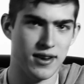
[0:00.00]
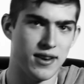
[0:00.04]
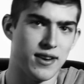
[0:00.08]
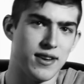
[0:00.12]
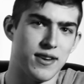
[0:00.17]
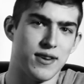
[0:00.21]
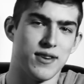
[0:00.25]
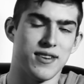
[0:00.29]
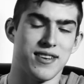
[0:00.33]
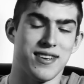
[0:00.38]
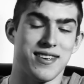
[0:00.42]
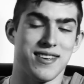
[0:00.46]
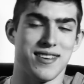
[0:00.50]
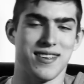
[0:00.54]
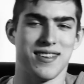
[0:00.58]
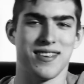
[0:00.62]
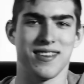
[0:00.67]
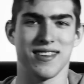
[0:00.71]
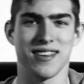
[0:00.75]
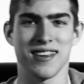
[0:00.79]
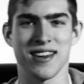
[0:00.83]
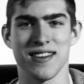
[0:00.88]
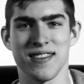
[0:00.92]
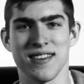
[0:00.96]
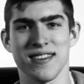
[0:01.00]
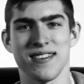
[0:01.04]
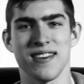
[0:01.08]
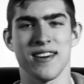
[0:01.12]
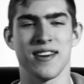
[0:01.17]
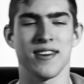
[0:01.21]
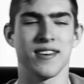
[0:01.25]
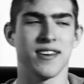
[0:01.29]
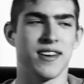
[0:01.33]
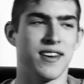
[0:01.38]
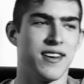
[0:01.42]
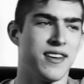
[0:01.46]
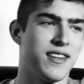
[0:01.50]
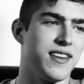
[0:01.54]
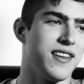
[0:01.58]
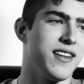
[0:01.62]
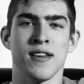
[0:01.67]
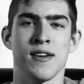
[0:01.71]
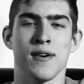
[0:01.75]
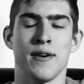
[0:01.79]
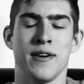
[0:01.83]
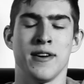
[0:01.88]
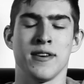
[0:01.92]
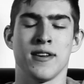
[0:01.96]
Yeah, got this haircut.
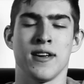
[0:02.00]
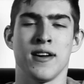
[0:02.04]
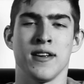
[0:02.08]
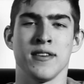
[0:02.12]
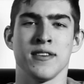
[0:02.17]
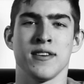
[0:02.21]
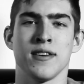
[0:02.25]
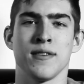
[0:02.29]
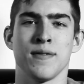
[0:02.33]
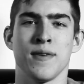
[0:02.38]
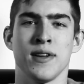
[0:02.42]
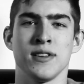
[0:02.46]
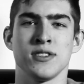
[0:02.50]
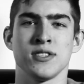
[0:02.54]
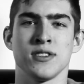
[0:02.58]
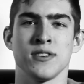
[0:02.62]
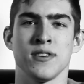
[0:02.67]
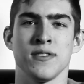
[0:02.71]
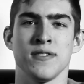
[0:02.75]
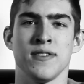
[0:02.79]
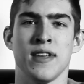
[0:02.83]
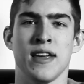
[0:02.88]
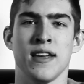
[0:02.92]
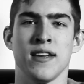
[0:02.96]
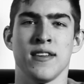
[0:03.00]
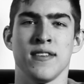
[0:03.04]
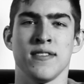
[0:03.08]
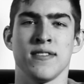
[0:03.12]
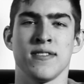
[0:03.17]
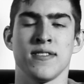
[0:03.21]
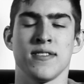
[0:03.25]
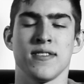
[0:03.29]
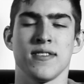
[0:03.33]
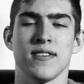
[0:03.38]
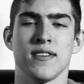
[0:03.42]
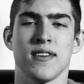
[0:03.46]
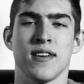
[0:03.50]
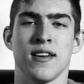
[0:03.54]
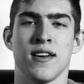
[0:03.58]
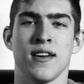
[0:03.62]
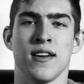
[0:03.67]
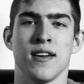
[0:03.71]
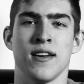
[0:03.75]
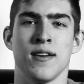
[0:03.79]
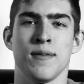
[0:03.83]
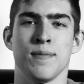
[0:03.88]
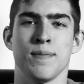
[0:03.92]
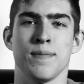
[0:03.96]
I go on unconventional dates.
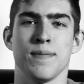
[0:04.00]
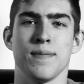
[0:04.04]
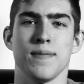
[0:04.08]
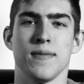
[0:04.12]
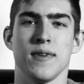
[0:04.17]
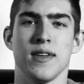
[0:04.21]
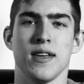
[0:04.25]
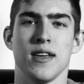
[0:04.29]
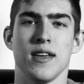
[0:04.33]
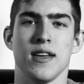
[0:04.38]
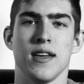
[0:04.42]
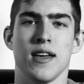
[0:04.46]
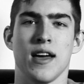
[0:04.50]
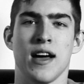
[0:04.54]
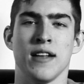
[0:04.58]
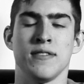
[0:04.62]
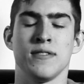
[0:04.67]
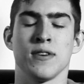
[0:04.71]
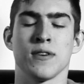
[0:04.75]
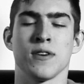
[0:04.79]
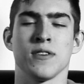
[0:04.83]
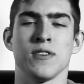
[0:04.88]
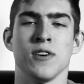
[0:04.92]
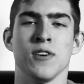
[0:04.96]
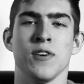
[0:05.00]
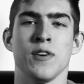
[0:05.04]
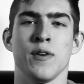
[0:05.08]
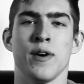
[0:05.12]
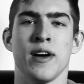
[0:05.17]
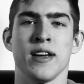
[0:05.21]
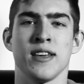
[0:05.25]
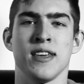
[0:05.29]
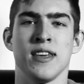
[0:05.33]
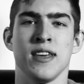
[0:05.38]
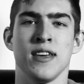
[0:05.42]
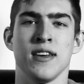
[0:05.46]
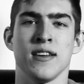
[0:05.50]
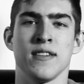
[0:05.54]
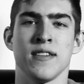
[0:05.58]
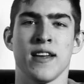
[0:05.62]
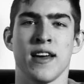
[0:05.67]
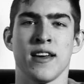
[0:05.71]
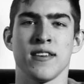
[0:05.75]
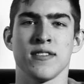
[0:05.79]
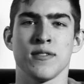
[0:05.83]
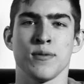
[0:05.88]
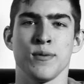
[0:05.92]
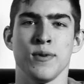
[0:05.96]
I took a girl to IKEA
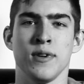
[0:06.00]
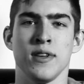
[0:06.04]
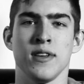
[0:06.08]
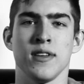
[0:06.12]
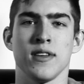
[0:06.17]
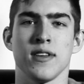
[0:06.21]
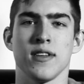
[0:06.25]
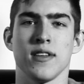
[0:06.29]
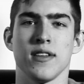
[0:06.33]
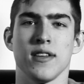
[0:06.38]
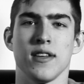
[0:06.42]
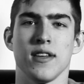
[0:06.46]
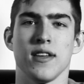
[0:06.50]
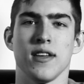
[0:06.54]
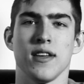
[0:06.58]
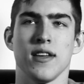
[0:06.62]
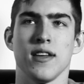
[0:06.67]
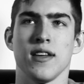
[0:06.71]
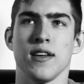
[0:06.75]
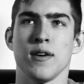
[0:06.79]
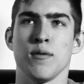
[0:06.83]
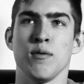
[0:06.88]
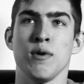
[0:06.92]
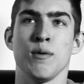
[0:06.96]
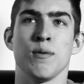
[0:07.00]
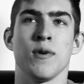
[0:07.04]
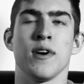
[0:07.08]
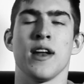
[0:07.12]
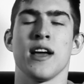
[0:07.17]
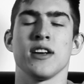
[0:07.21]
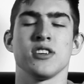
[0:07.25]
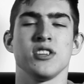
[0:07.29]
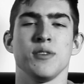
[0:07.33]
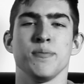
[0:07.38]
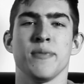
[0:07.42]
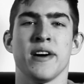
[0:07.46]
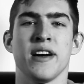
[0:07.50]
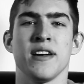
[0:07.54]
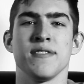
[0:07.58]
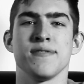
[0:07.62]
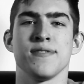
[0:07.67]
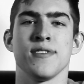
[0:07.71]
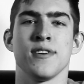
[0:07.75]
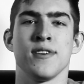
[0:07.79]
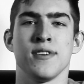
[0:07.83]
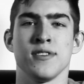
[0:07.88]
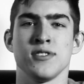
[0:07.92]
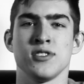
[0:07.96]
last week. We weren't actually buying
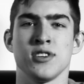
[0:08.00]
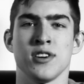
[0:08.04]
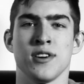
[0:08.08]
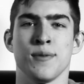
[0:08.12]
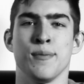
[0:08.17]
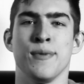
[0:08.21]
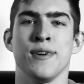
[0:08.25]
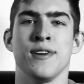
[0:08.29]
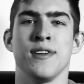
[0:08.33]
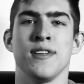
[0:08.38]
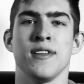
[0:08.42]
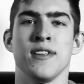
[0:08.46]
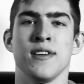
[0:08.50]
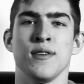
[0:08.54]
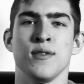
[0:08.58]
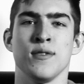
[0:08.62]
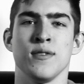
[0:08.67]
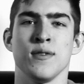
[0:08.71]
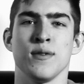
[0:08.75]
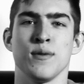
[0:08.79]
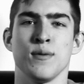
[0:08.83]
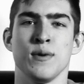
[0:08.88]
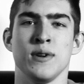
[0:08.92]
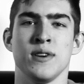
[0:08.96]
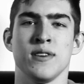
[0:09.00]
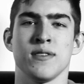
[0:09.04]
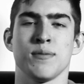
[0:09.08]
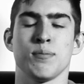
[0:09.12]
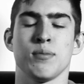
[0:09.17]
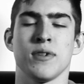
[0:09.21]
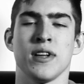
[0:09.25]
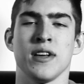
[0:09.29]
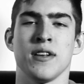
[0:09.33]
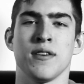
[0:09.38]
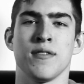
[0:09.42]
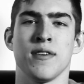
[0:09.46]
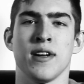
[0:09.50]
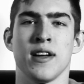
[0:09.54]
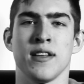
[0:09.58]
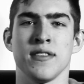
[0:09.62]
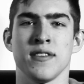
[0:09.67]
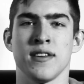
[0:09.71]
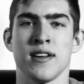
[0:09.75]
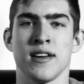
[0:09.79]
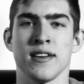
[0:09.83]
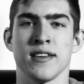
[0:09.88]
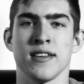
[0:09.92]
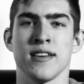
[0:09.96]
furniture, but we just played
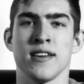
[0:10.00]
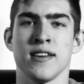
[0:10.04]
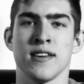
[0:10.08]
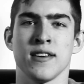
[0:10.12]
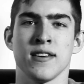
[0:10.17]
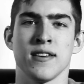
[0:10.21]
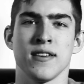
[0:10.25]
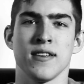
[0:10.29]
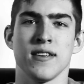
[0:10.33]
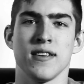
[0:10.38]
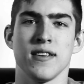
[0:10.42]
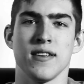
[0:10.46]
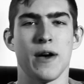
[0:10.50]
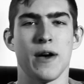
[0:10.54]
around in IKEA.